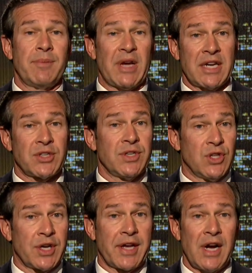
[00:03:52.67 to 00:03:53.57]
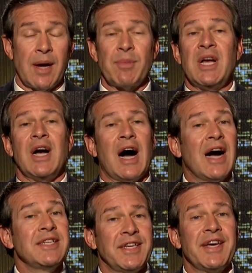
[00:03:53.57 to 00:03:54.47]
to actually look it up. I
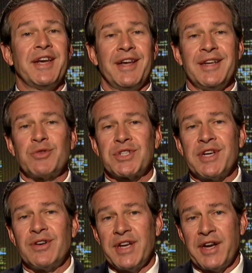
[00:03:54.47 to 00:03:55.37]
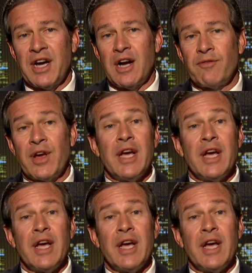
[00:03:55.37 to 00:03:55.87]
did, and interestingly enough,